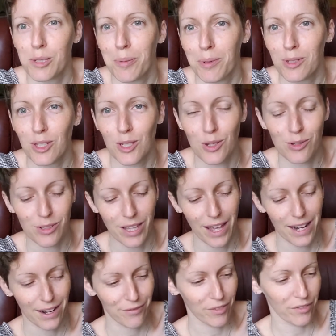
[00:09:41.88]
supposed to use
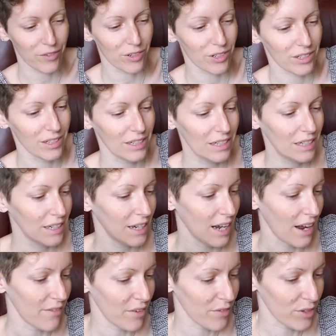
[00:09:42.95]
that. I've never,
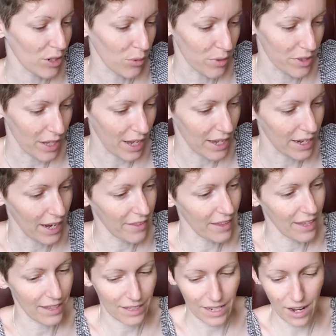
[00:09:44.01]
I've never dealt with that. And
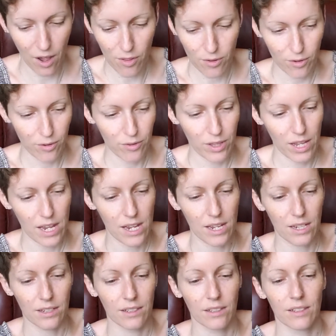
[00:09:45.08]
then the other
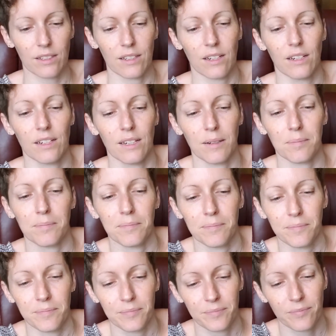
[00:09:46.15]
thing, um,
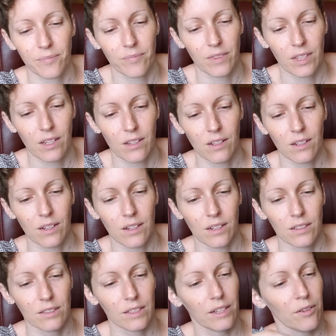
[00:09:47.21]

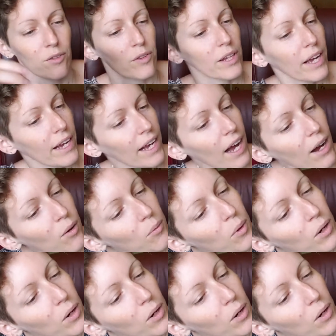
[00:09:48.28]
the other thing I got